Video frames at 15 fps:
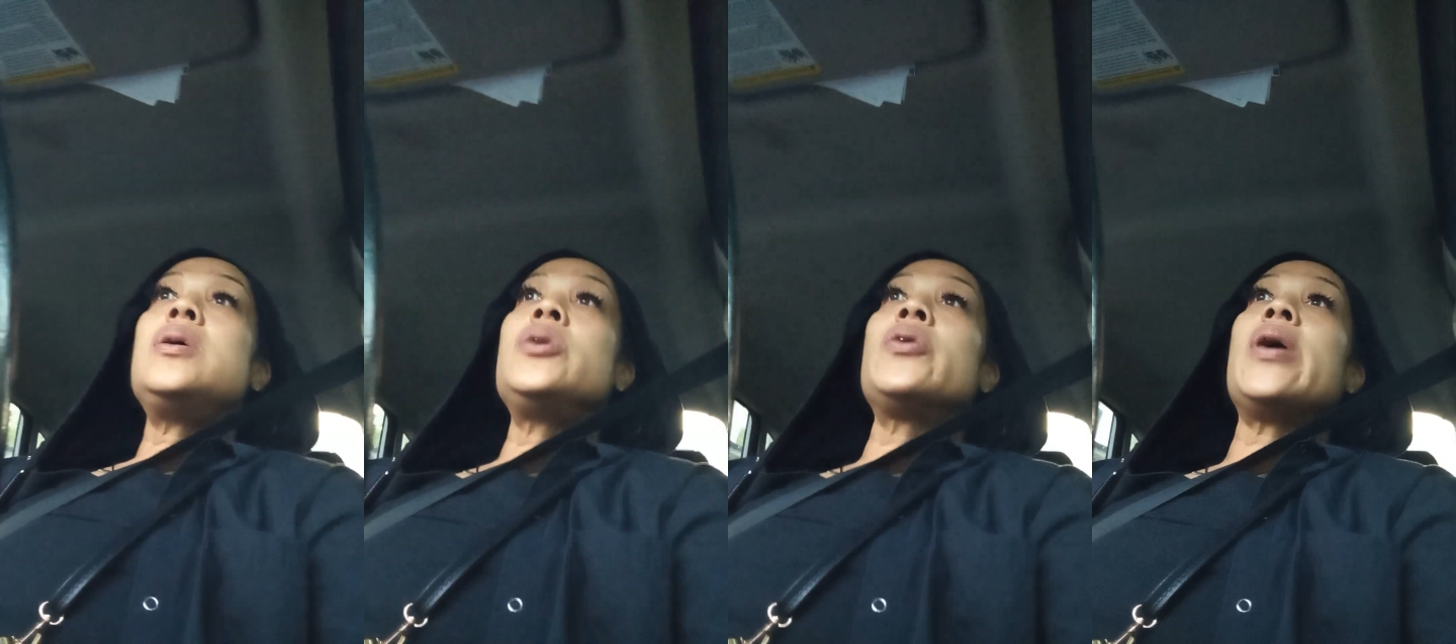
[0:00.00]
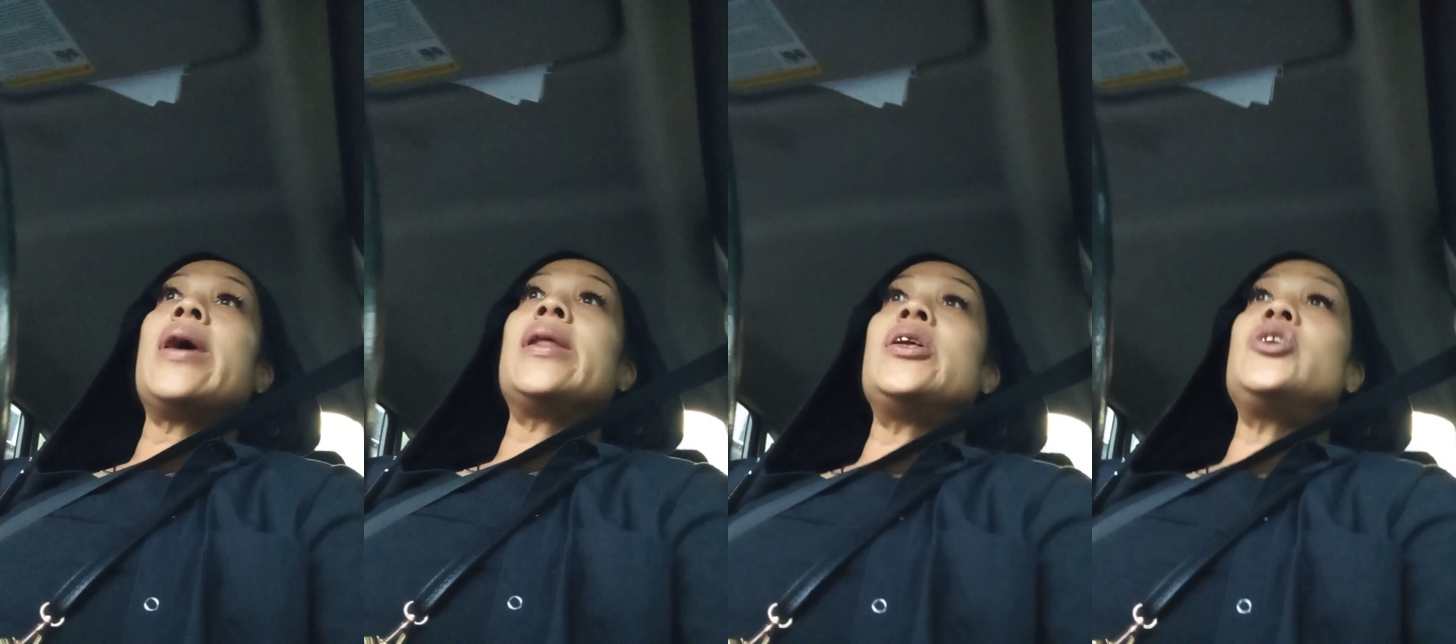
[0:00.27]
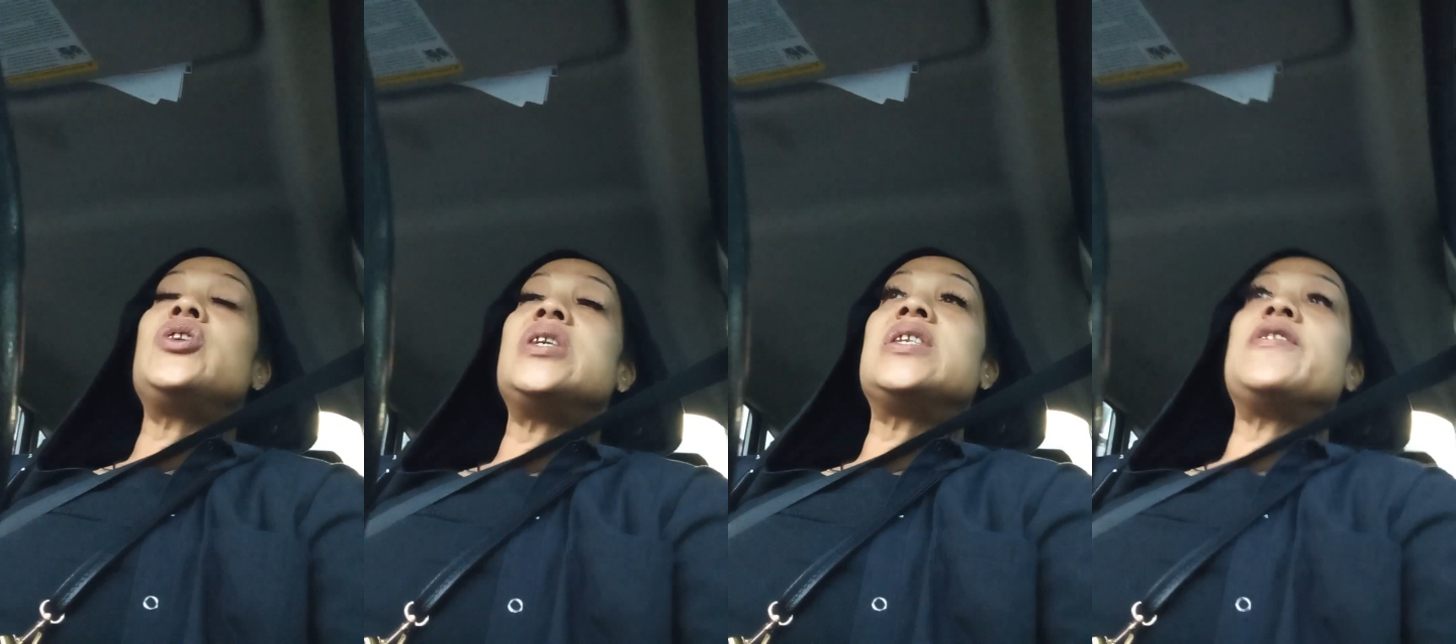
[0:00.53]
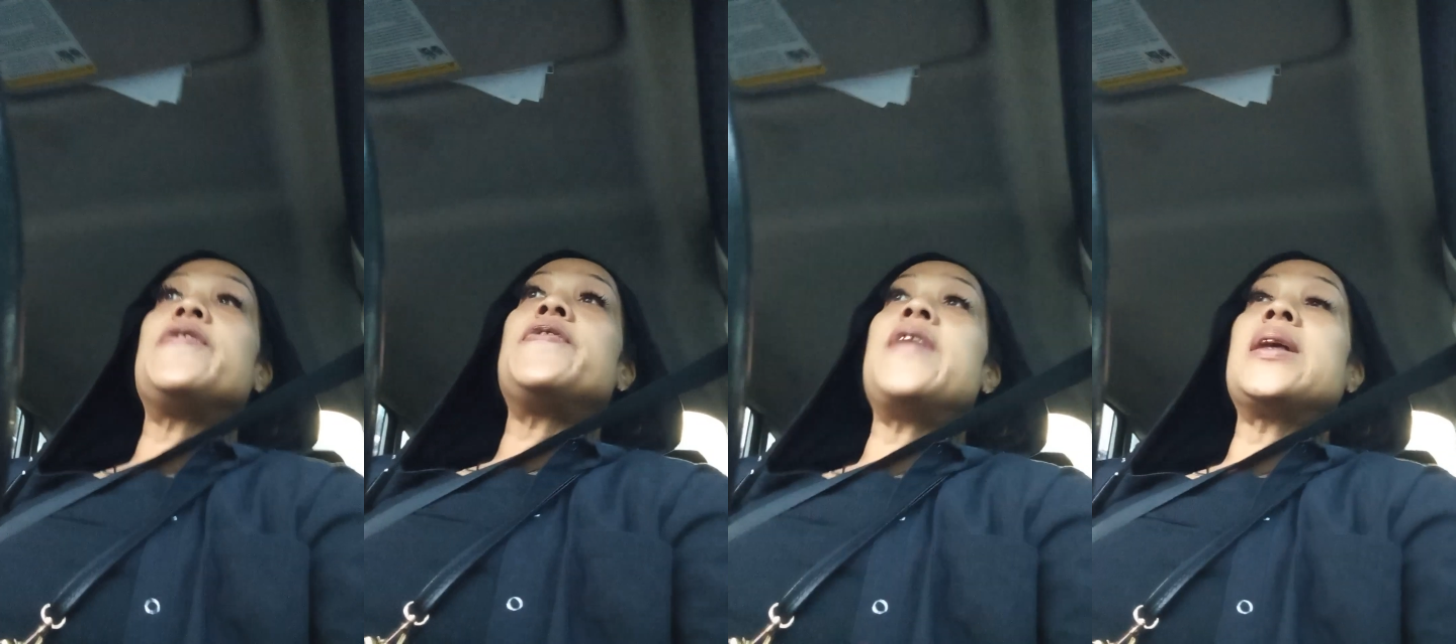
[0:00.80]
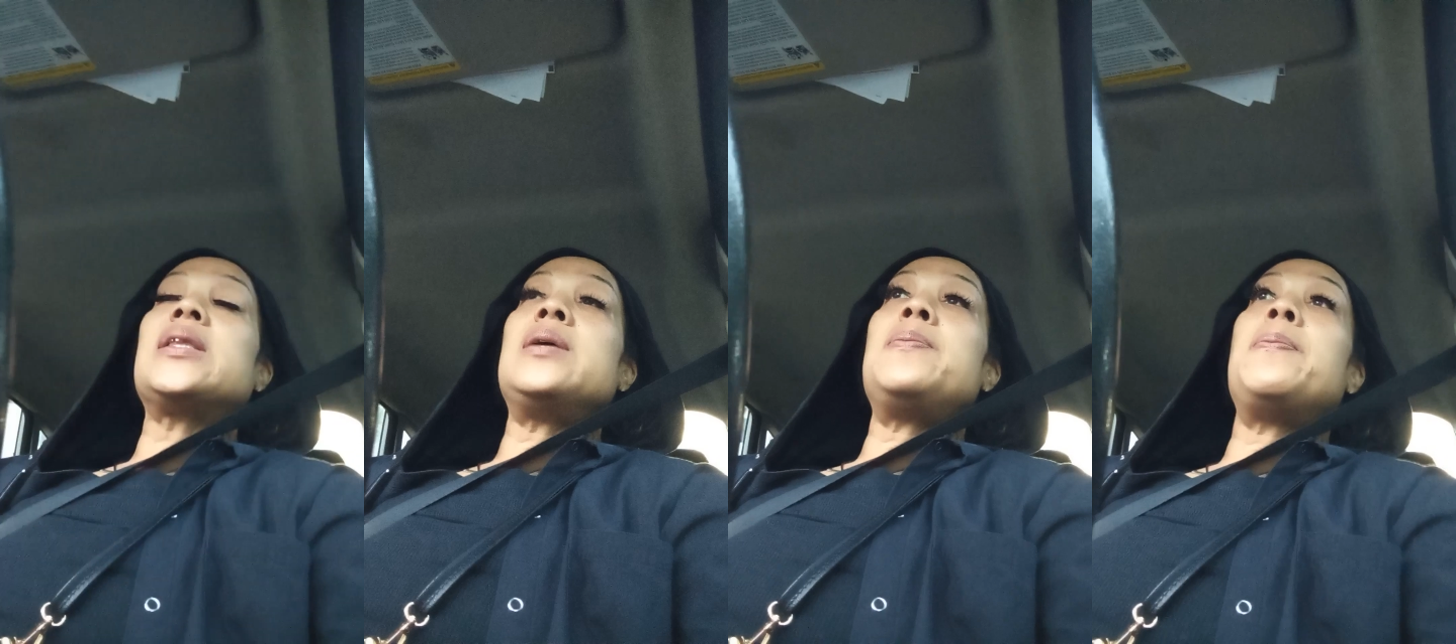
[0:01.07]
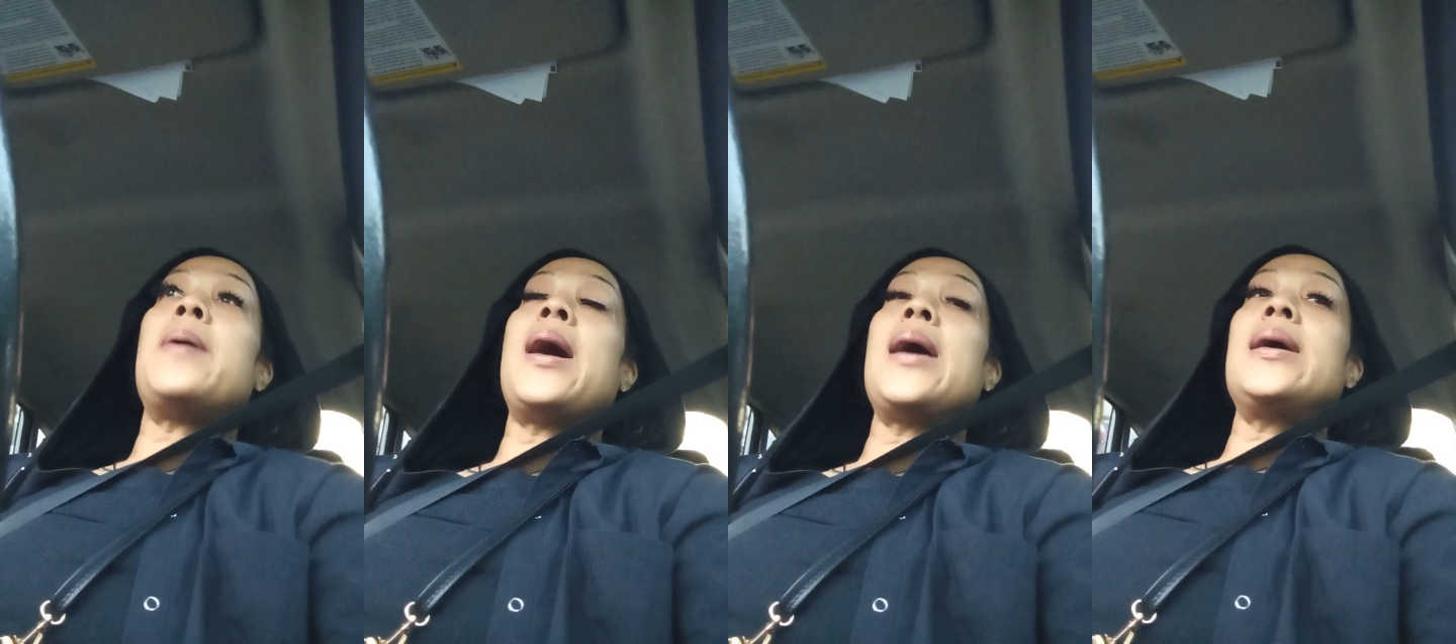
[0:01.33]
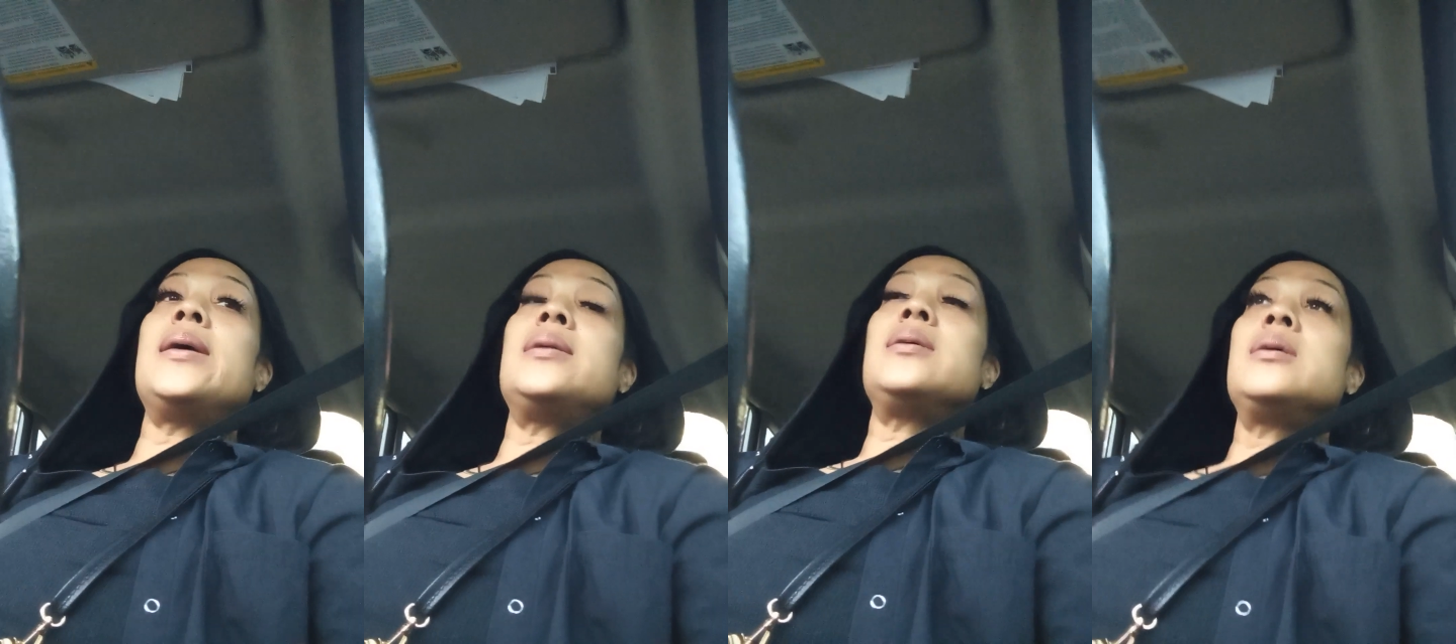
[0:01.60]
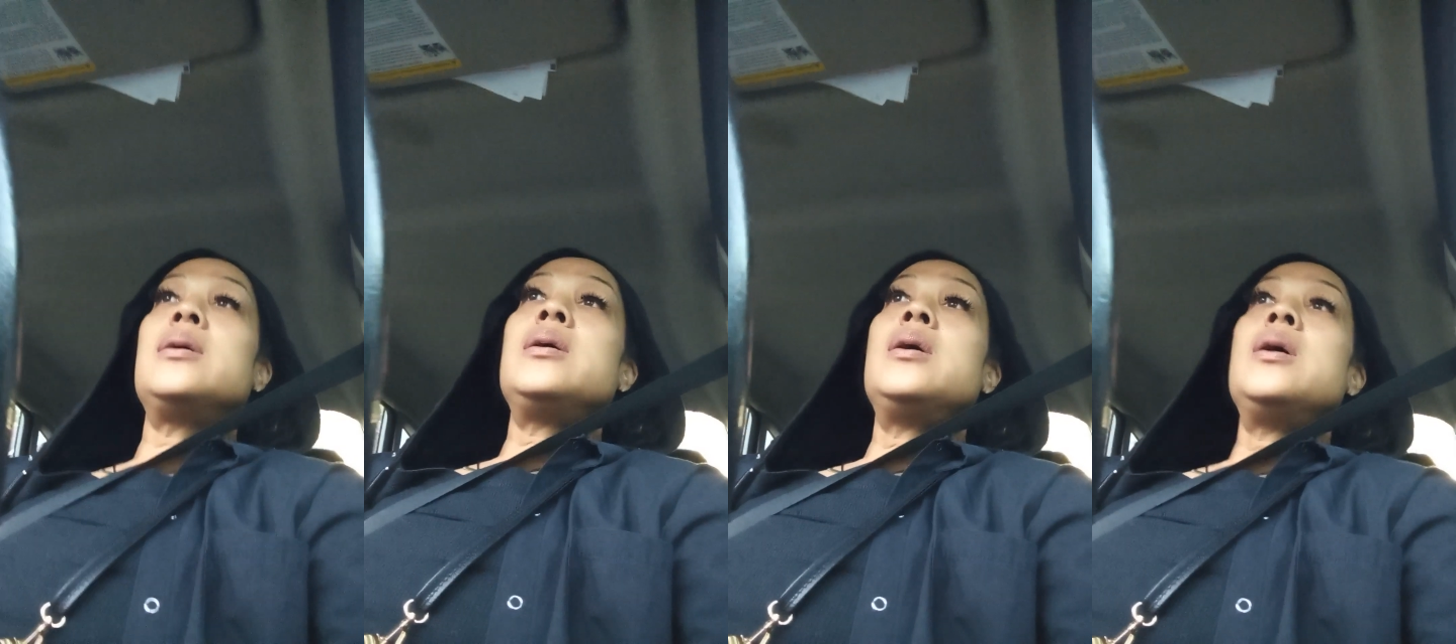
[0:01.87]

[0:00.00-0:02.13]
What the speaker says: your energy is affected by it.